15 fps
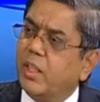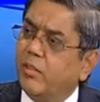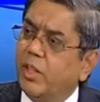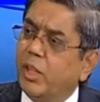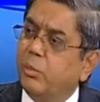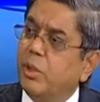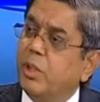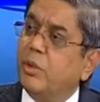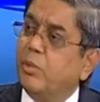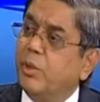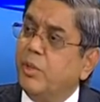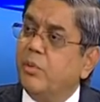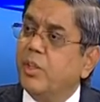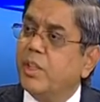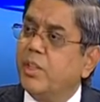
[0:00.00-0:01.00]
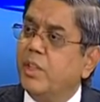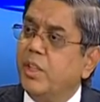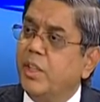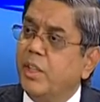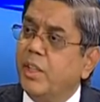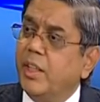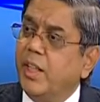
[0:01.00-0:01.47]
are available to invest in
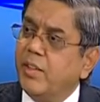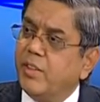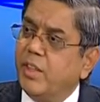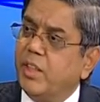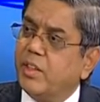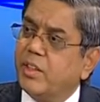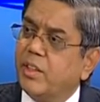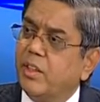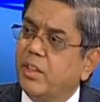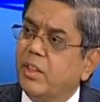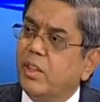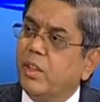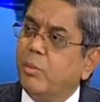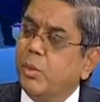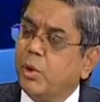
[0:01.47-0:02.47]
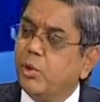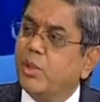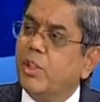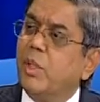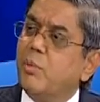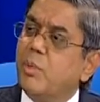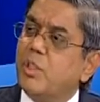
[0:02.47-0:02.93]
Indian assets,
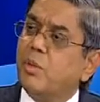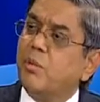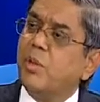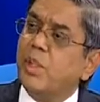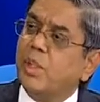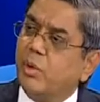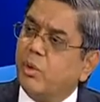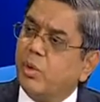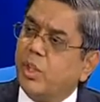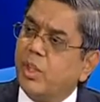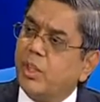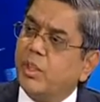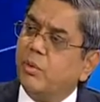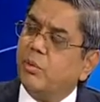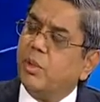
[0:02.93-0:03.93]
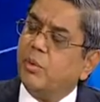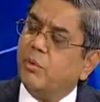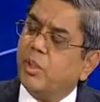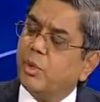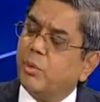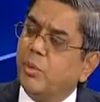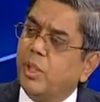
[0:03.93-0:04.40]
because them is a very lucrative
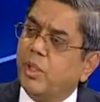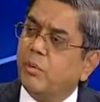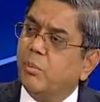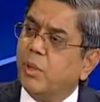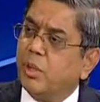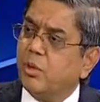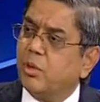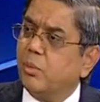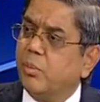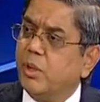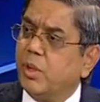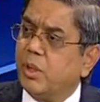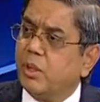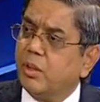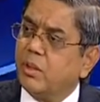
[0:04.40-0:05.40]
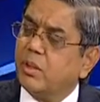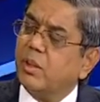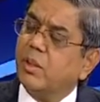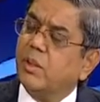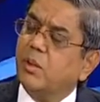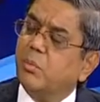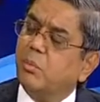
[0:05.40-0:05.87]
investment because of the
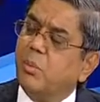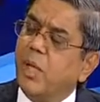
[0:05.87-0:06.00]
currency